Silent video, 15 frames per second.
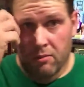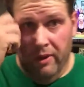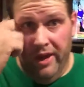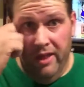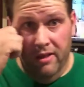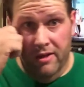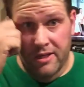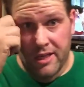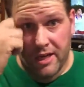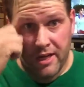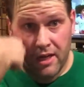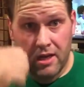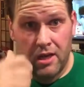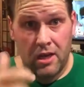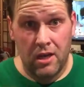way I learned how
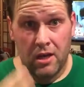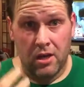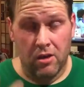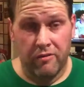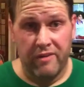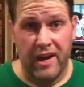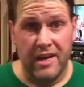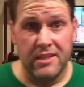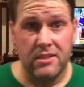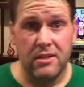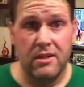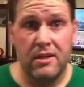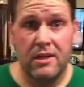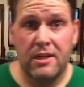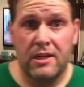to go
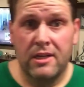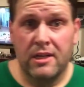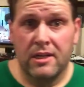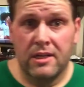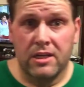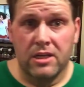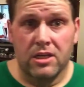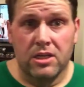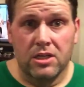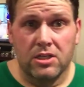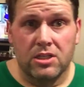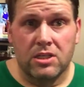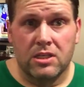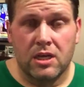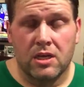faster
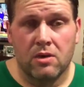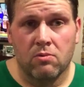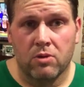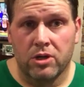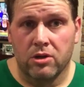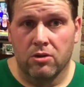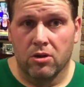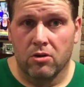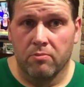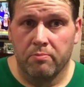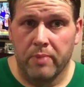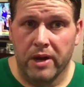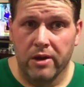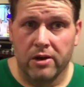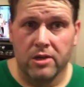is when you learn
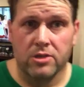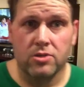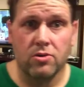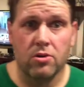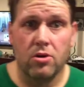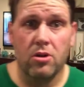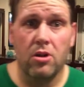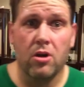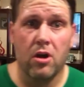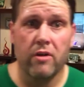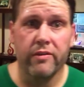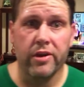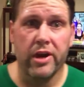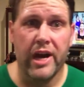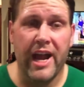better control
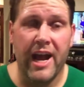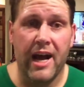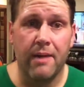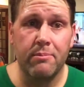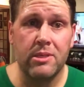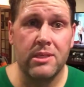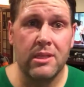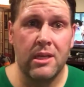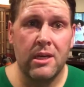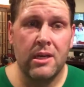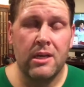over your abs.